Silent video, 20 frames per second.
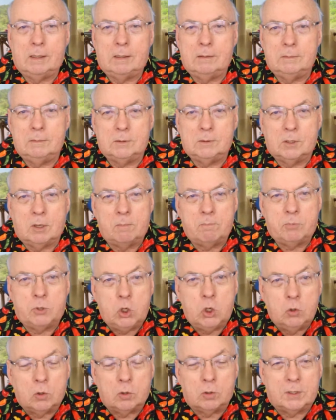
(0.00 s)

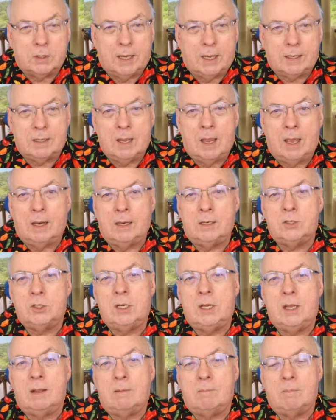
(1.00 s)
computer
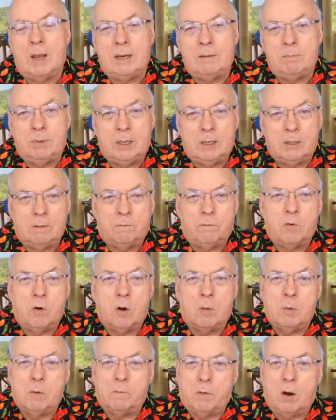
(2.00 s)
technology. It might be in the form
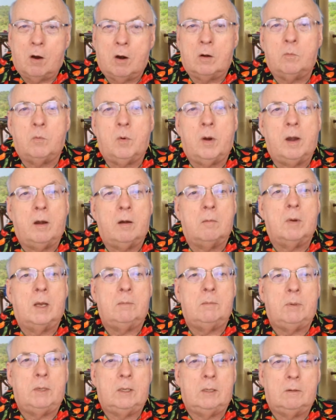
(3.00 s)
of hardware, it
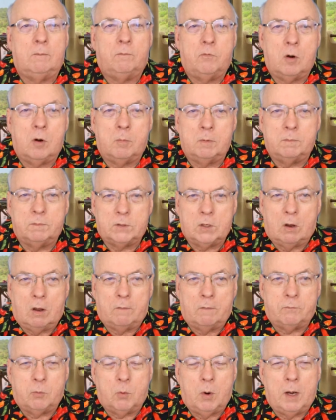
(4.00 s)
might be in the form of
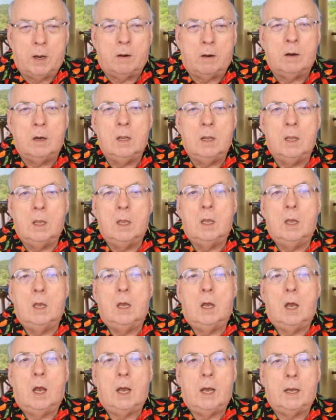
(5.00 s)
software,
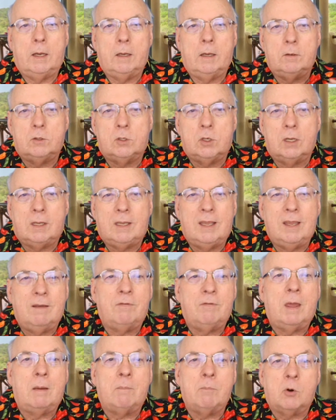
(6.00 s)
to give
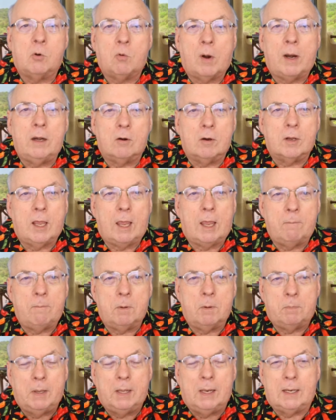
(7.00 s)
them greater
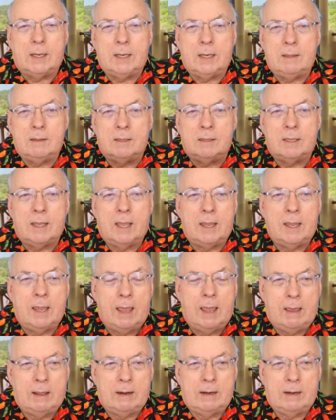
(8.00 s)
capability than they had.